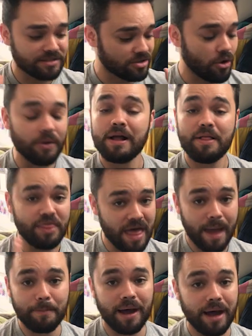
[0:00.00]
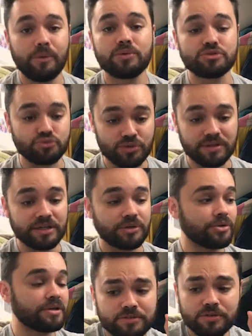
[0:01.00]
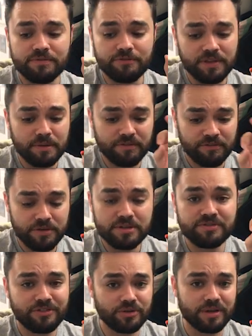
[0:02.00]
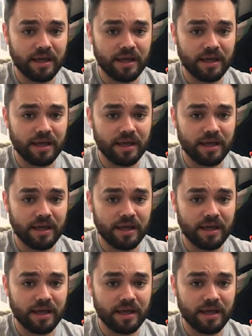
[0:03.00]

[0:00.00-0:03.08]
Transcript: So that part was really good. So for the first few